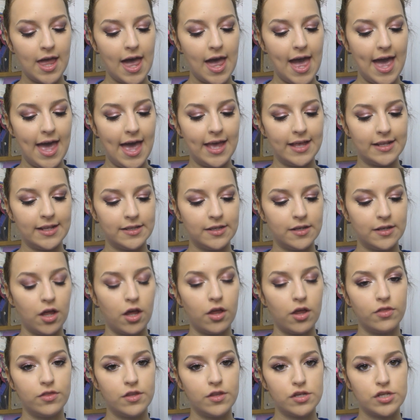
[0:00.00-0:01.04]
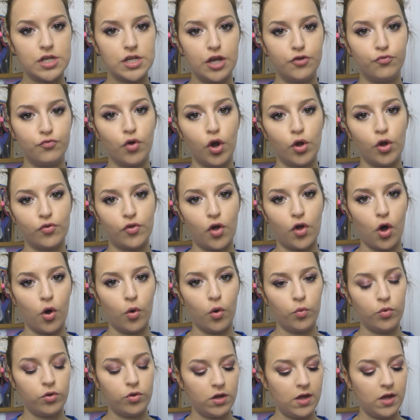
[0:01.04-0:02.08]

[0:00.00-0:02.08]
In the shade Rose Gold,